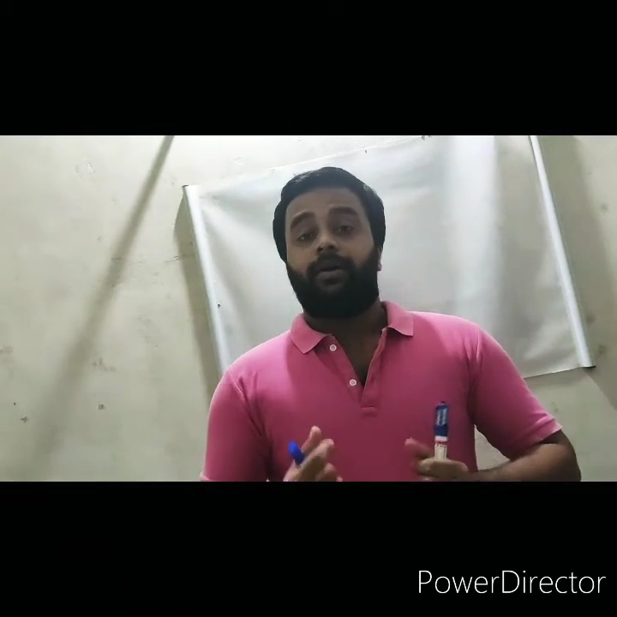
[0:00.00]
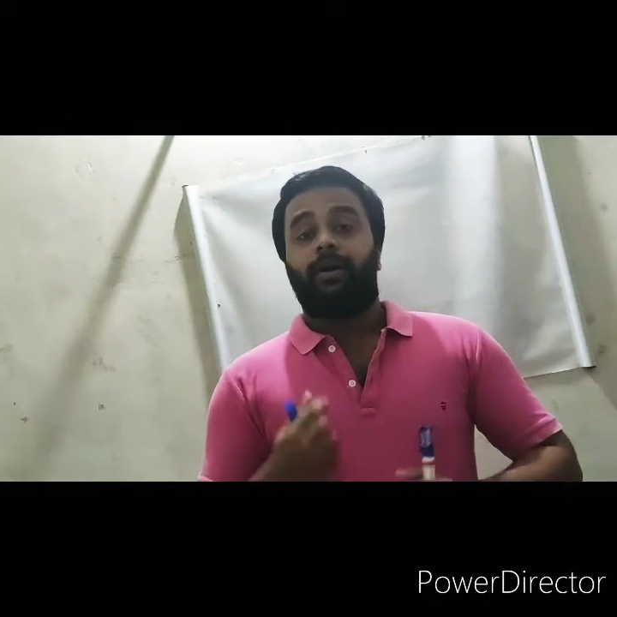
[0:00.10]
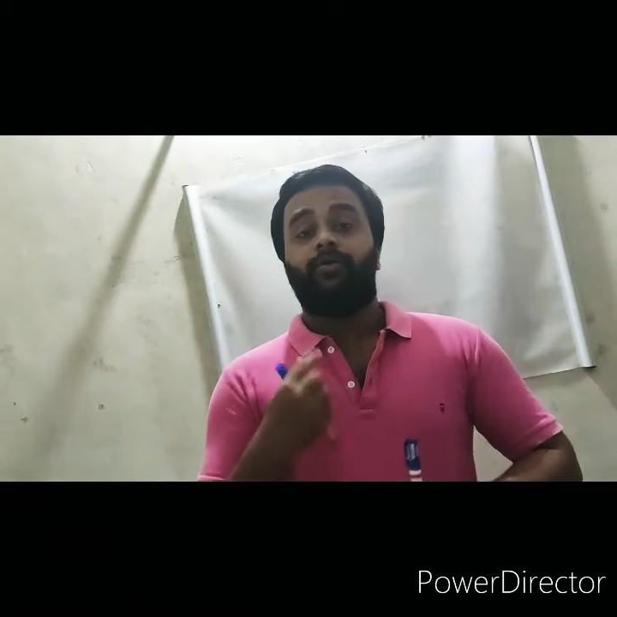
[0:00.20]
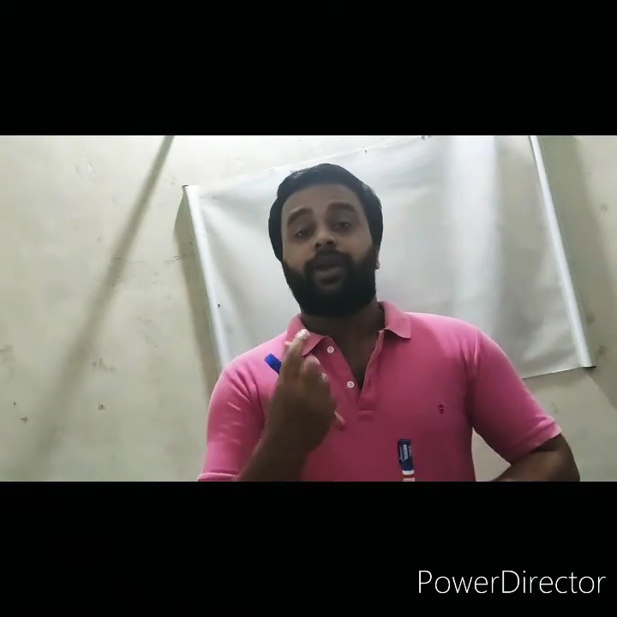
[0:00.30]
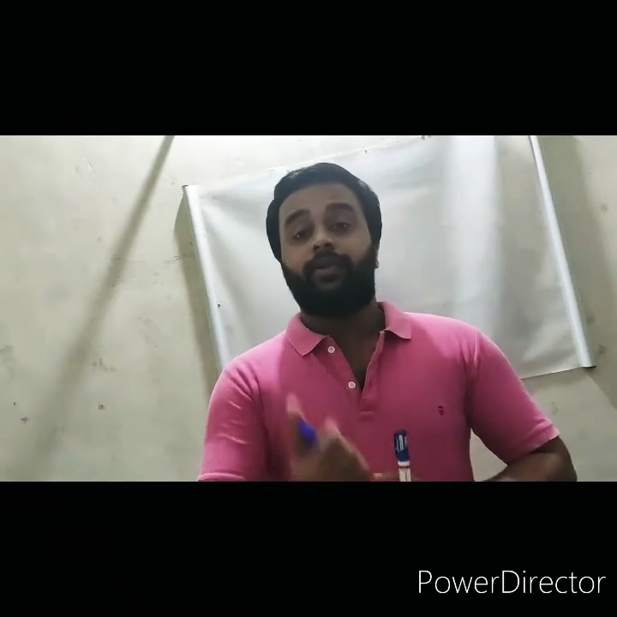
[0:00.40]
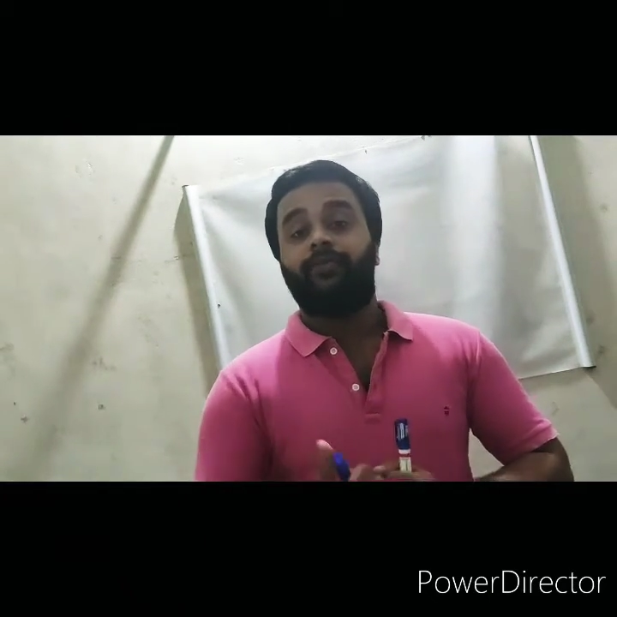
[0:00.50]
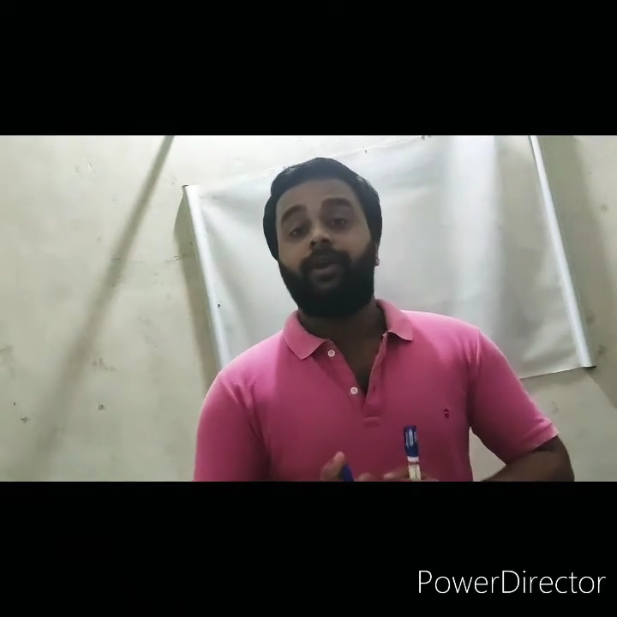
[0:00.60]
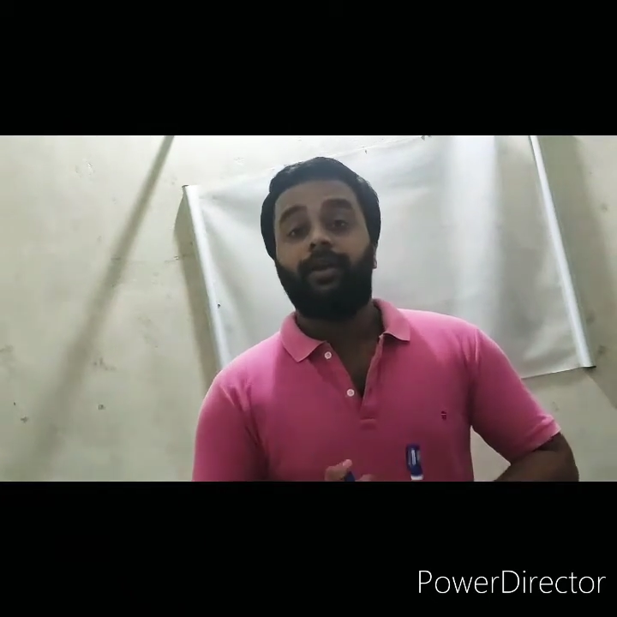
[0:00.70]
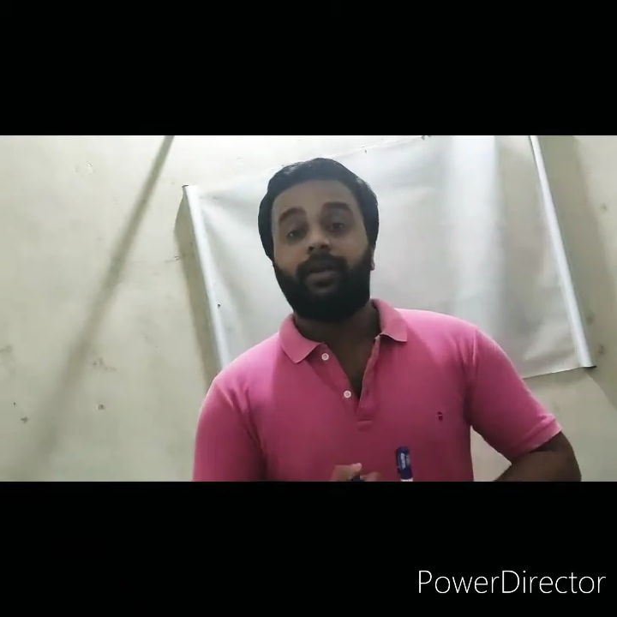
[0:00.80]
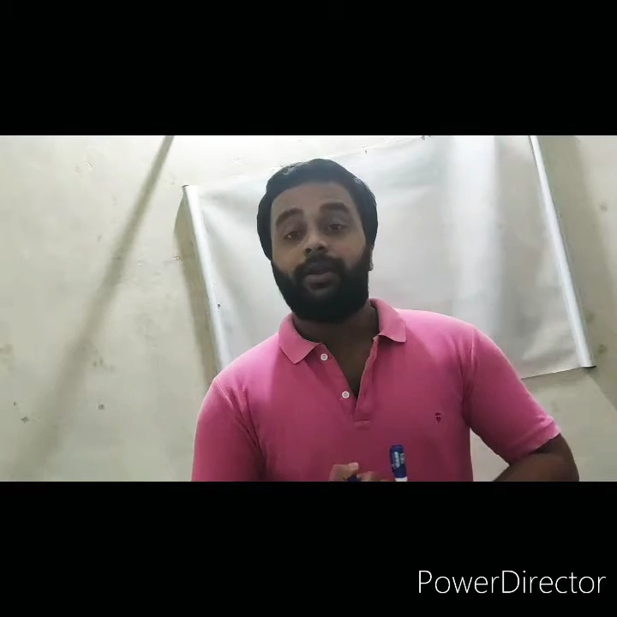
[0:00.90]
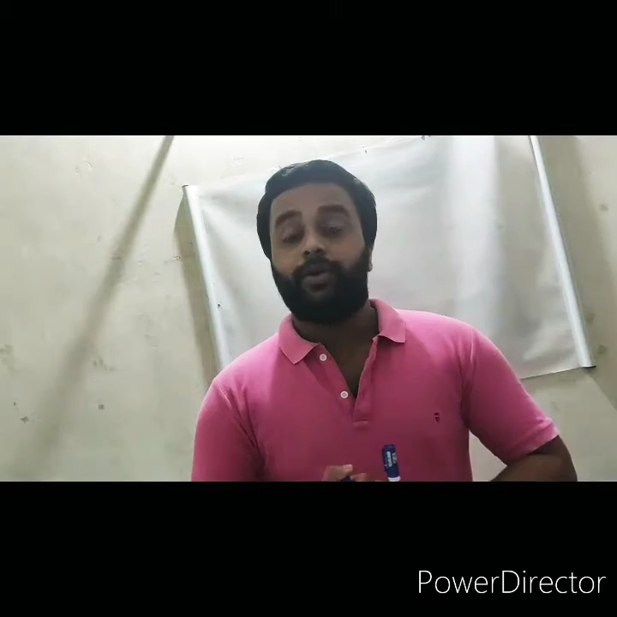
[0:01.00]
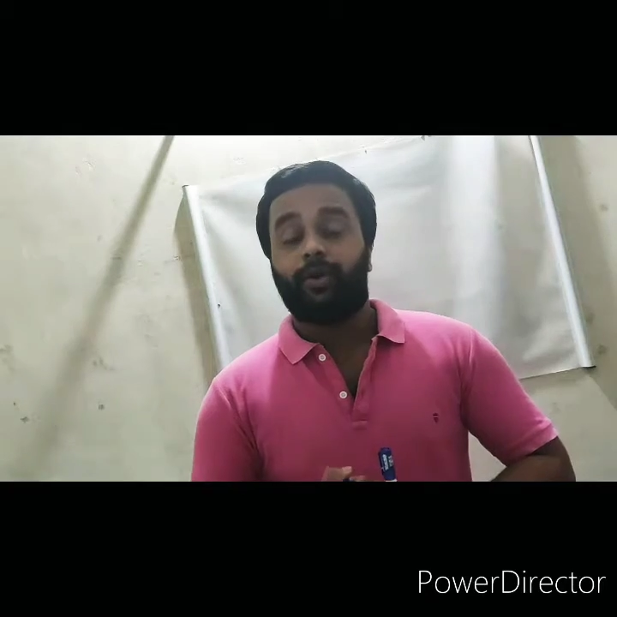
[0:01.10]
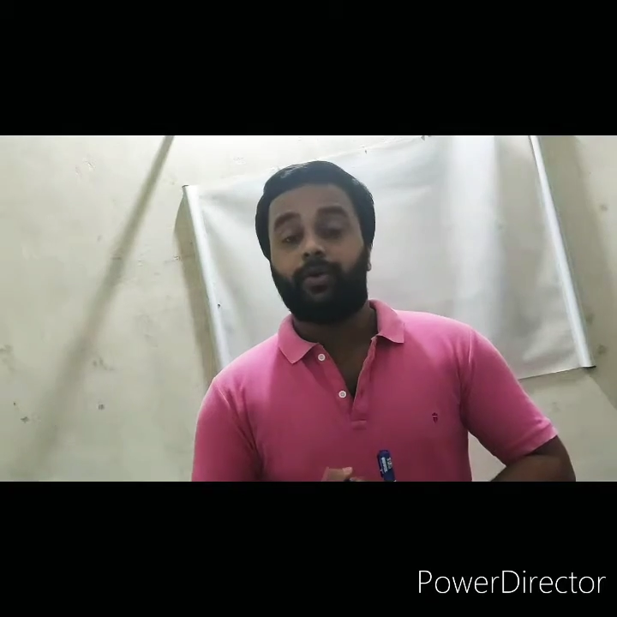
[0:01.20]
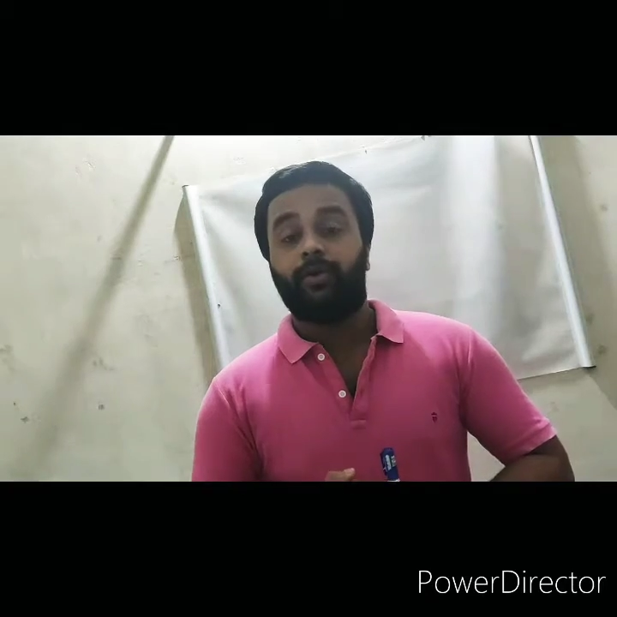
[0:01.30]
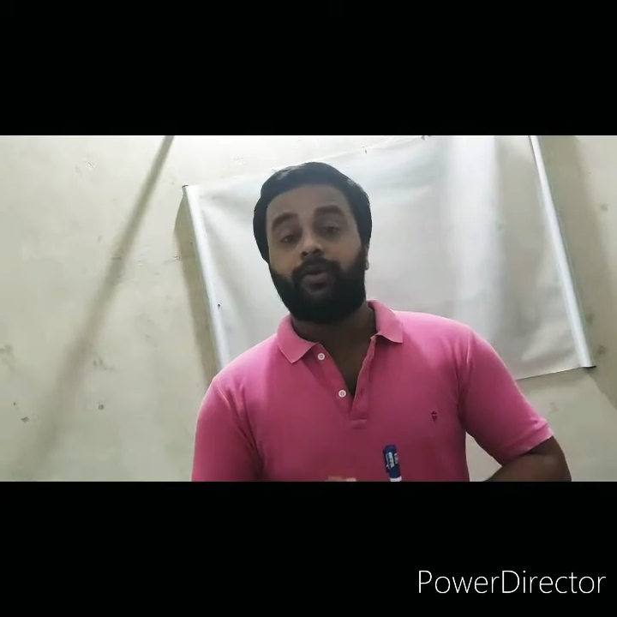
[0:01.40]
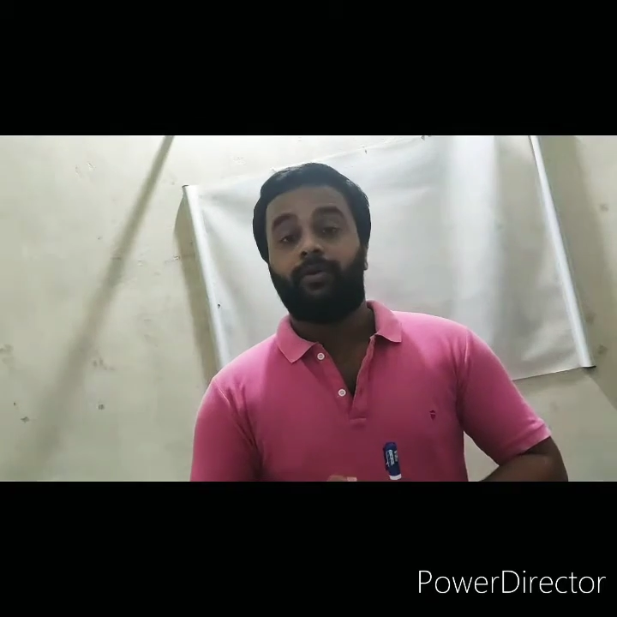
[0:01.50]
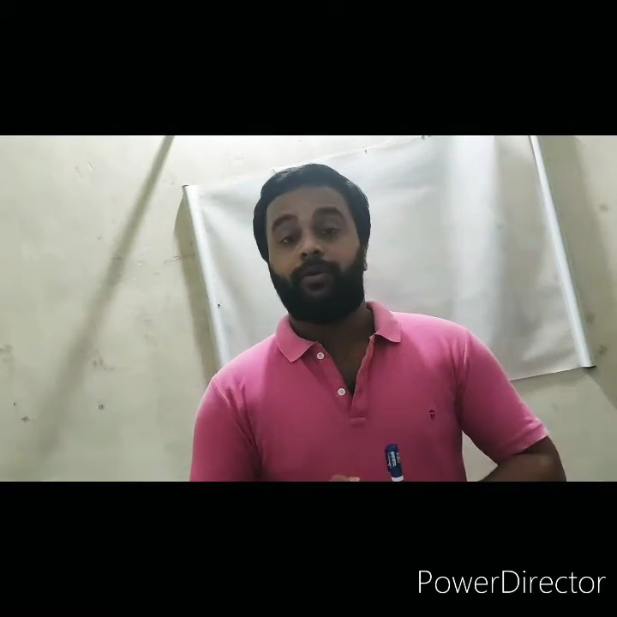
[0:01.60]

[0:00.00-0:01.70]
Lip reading: how can we draw